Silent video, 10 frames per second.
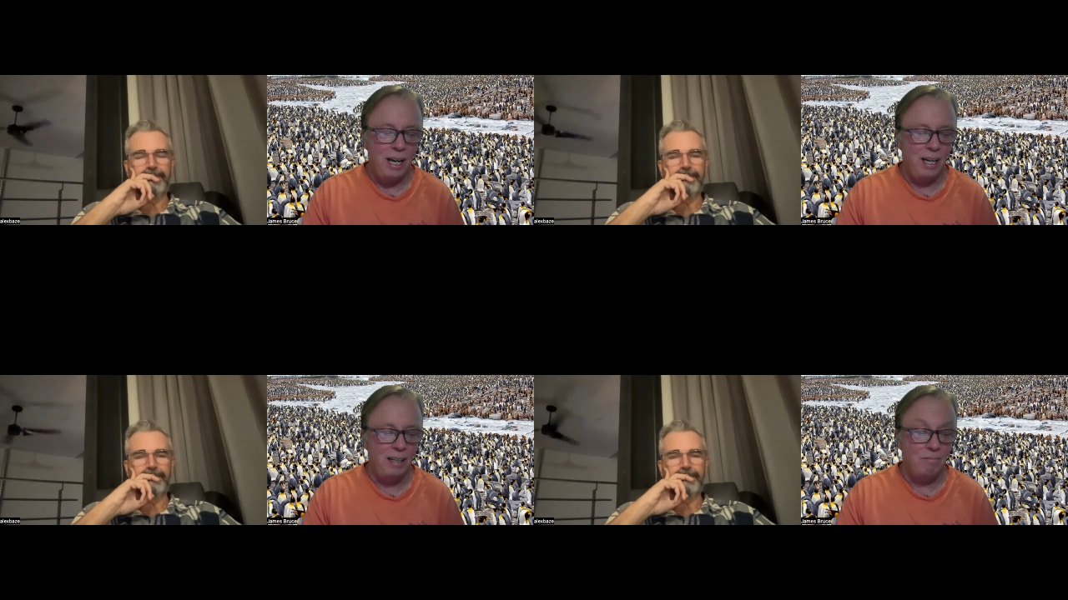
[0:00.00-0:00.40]

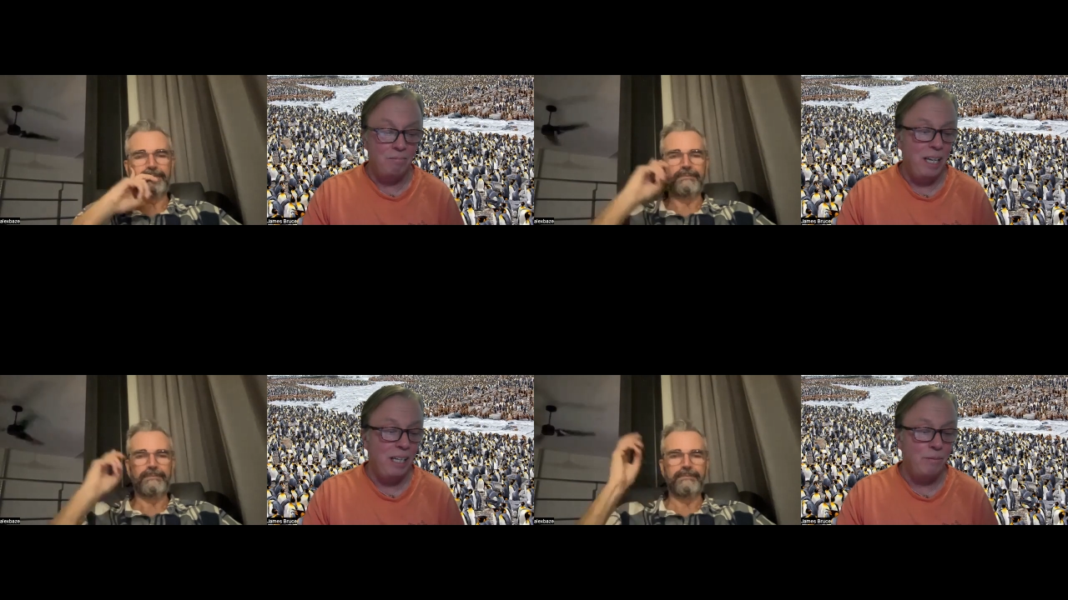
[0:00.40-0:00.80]
Speaker 1: uh,
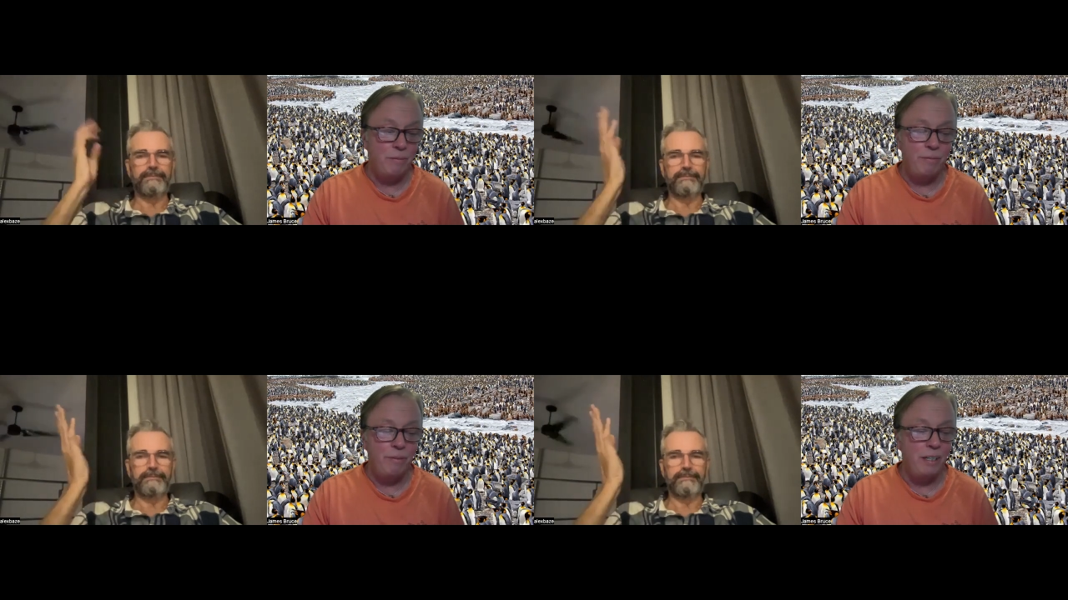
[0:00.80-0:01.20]
it
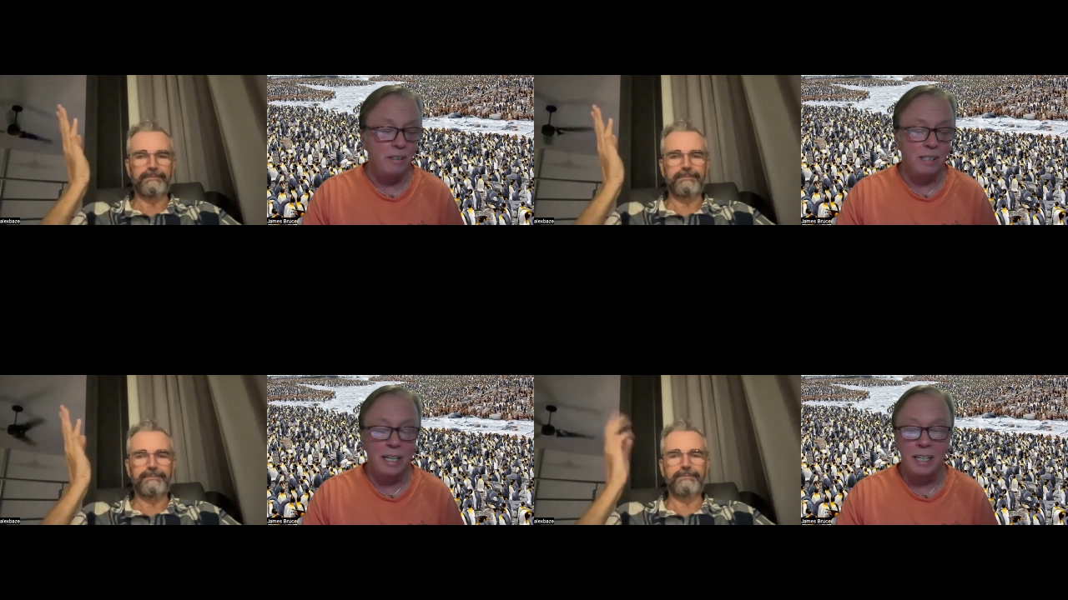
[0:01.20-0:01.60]

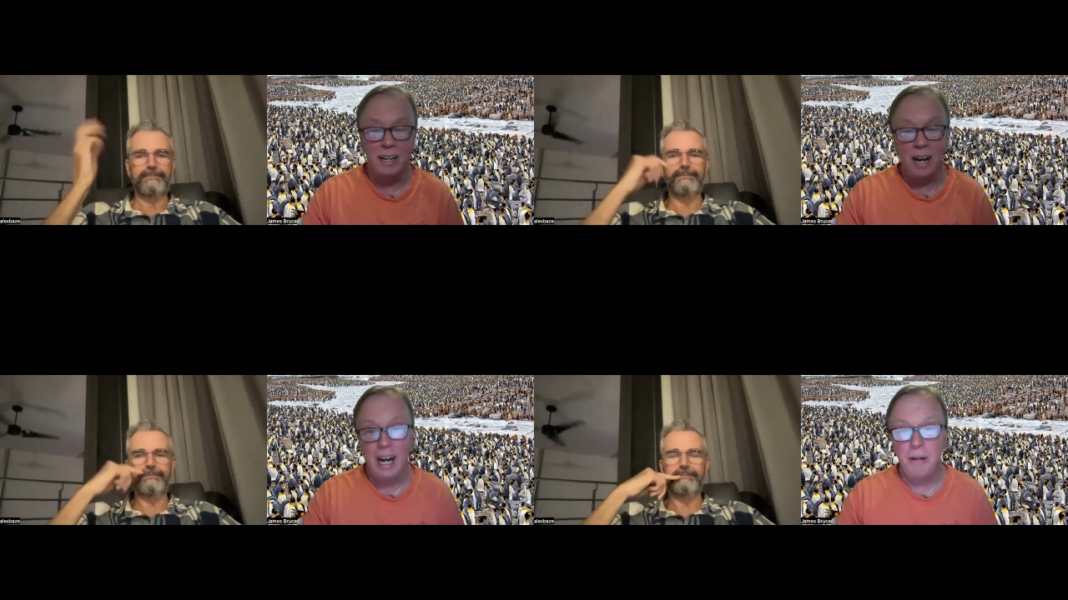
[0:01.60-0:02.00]
feels like
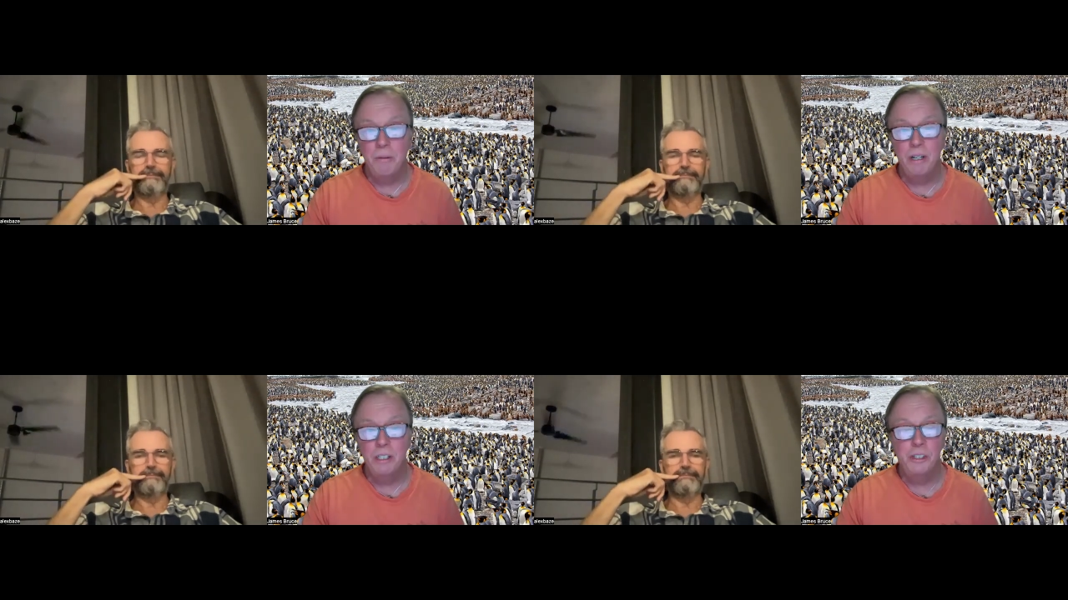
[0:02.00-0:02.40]
an
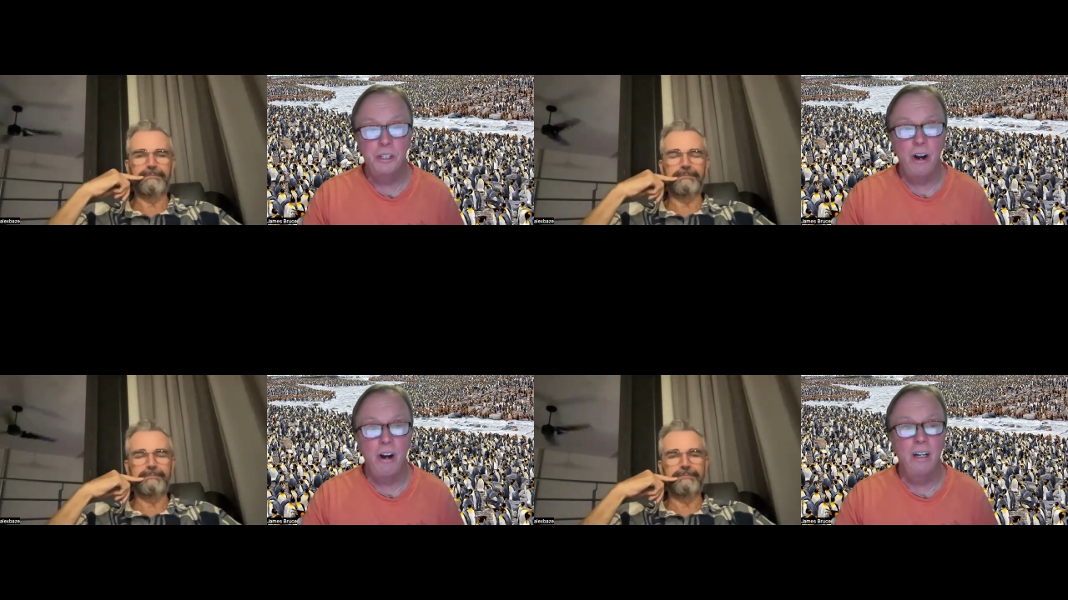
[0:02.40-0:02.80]
Irish
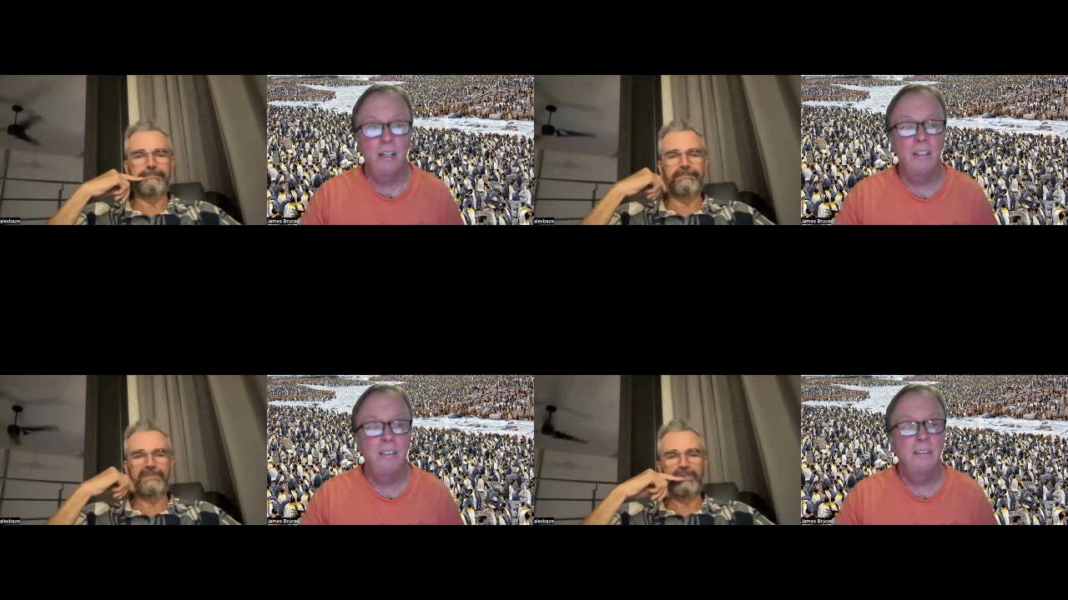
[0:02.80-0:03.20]

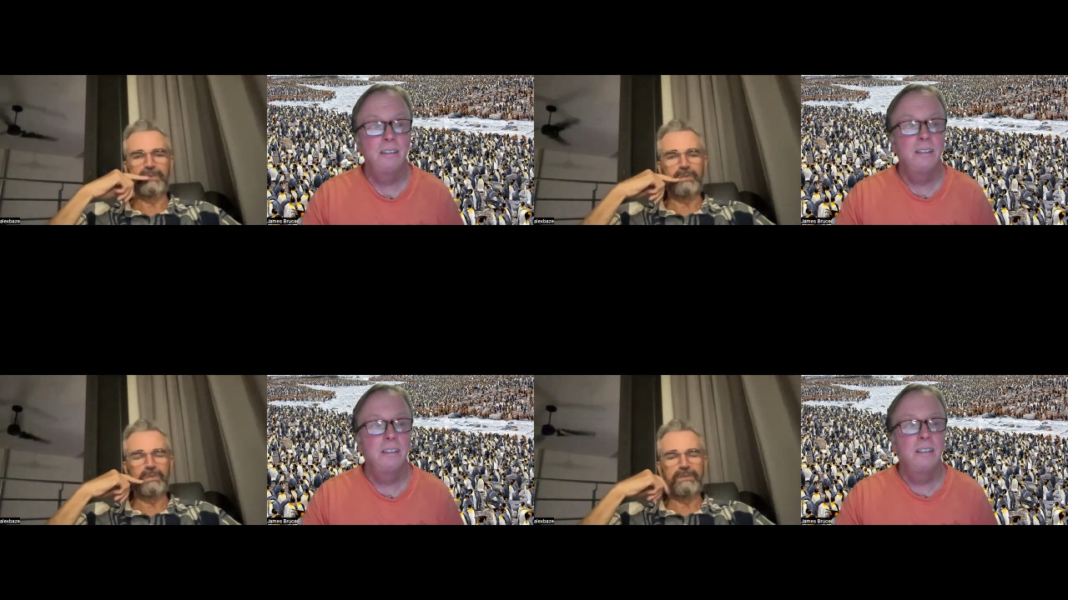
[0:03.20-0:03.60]
song.
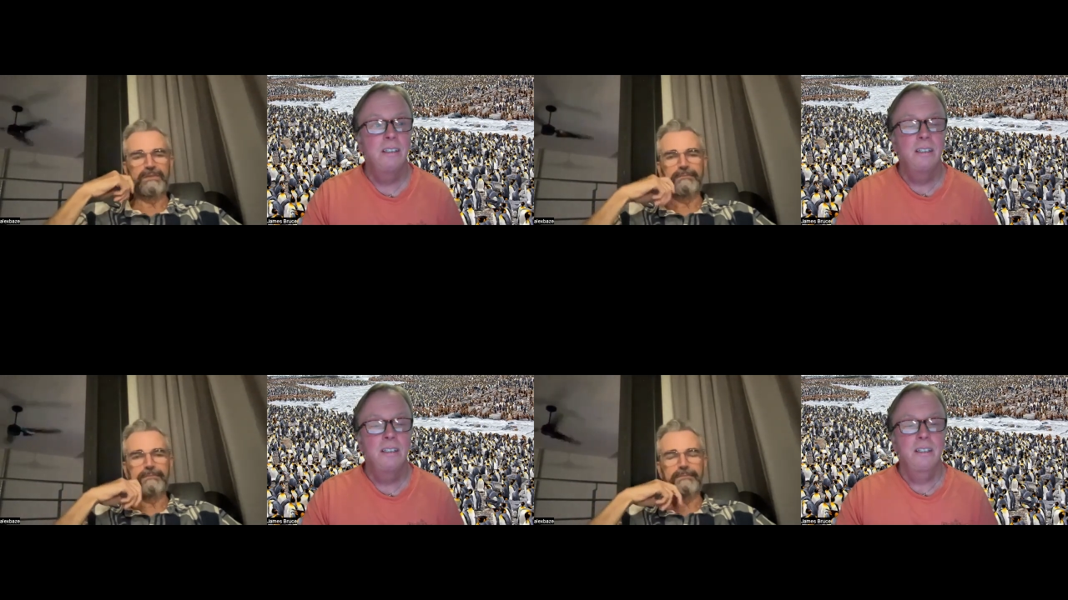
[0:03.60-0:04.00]

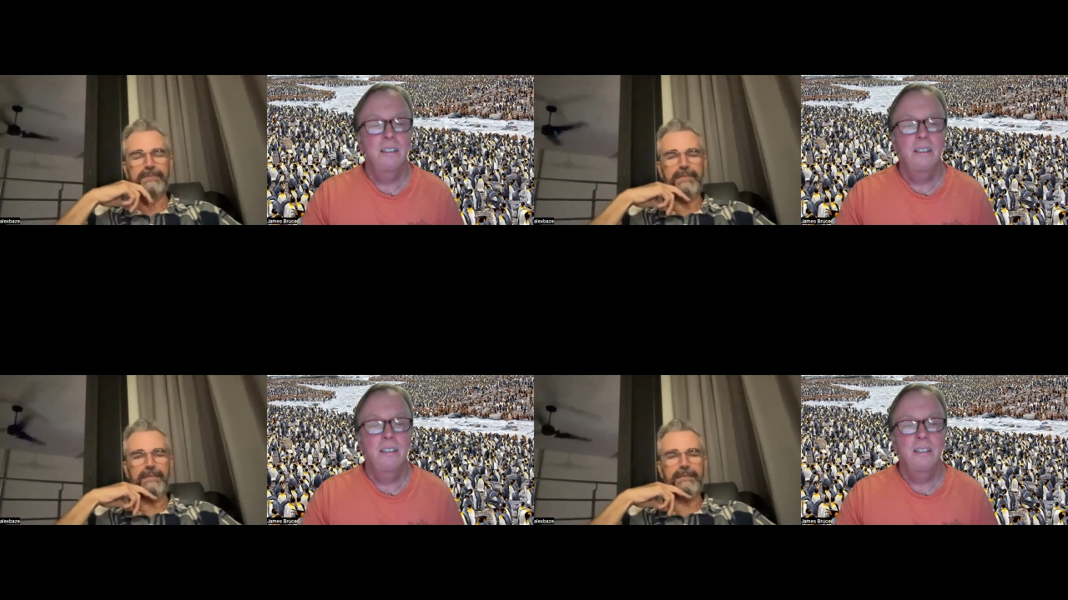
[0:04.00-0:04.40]

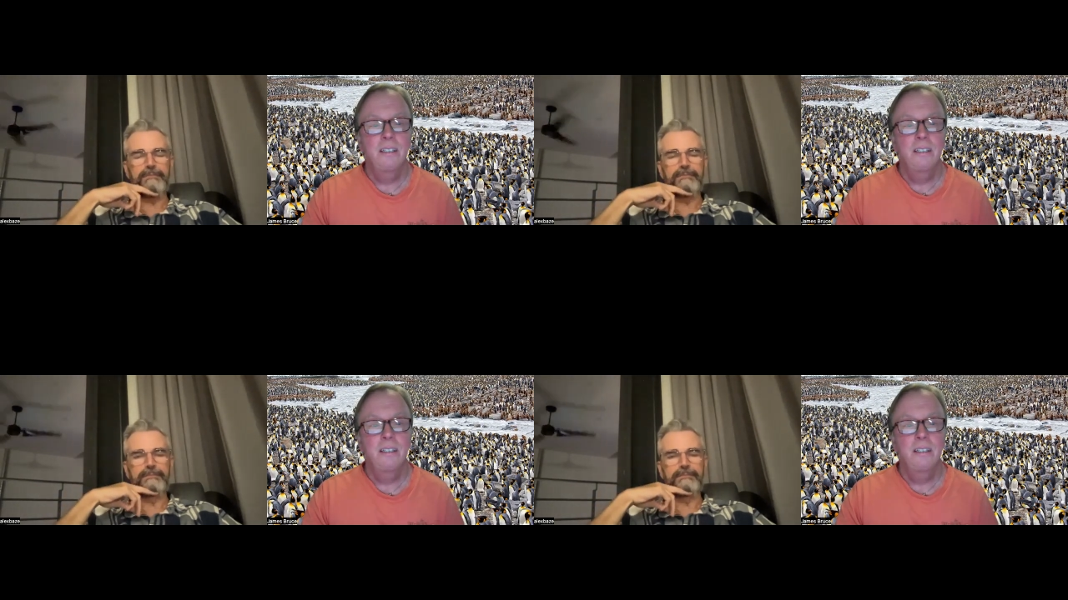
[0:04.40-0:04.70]
Yeah.